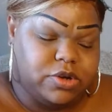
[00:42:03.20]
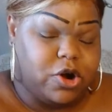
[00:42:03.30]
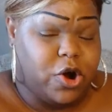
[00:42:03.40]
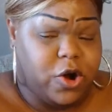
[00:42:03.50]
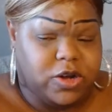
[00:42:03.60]
or
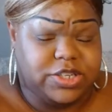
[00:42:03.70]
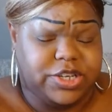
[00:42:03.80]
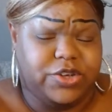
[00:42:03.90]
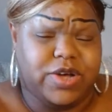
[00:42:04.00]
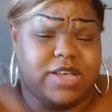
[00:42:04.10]

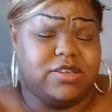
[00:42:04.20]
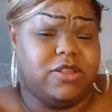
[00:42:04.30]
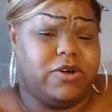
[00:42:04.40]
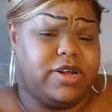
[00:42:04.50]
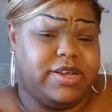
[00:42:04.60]
currency. You guys are
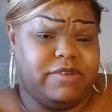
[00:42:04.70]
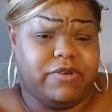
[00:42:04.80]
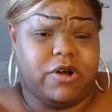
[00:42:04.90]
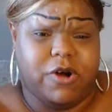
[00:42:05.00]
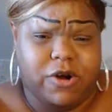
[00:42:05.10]
learning
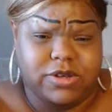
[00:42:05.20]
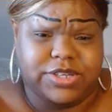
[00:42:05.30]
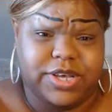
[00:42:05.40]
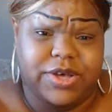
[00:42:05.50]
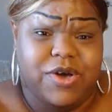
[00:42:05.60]
different
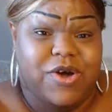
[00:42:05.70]
currency,